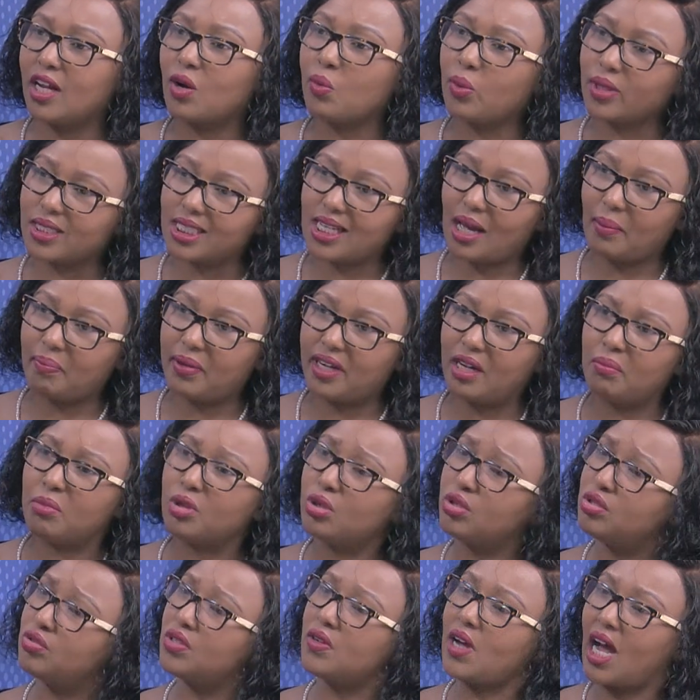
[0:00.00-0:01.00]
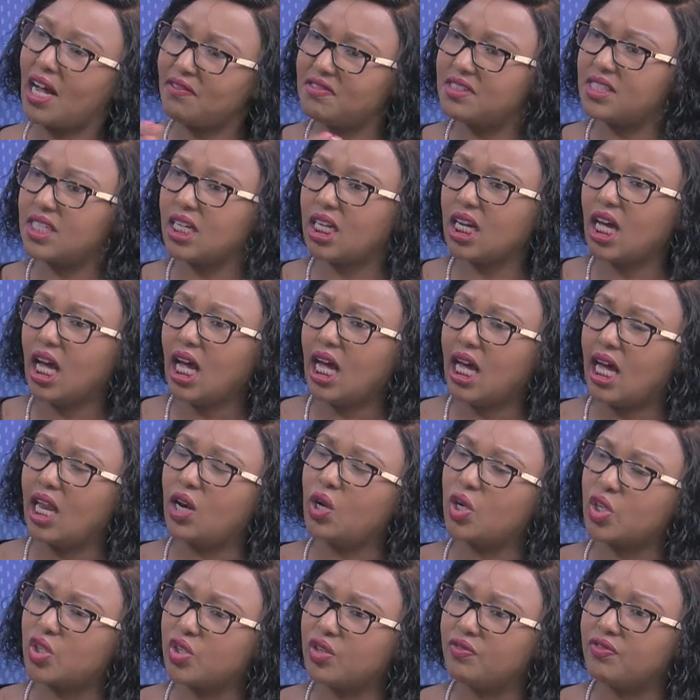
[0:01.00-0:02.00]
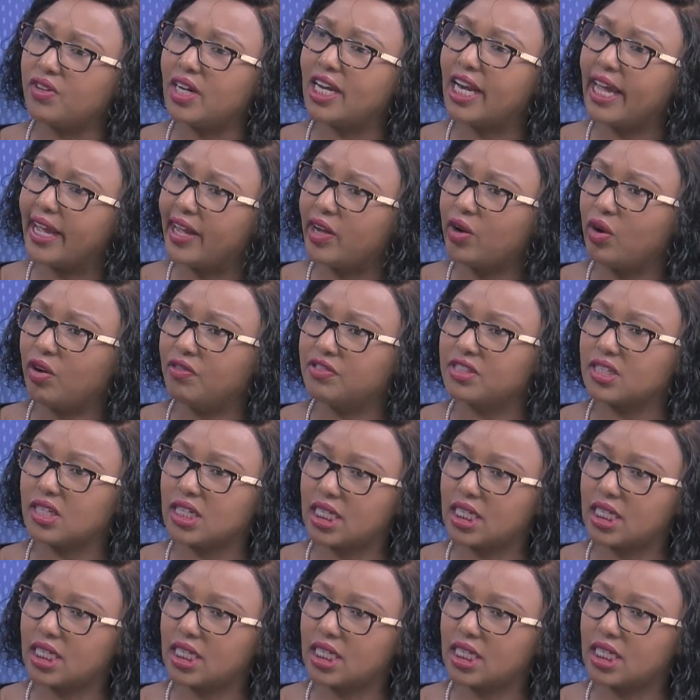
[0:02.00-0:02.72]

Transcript: What's happening? Because we have seen a lot of layoffs.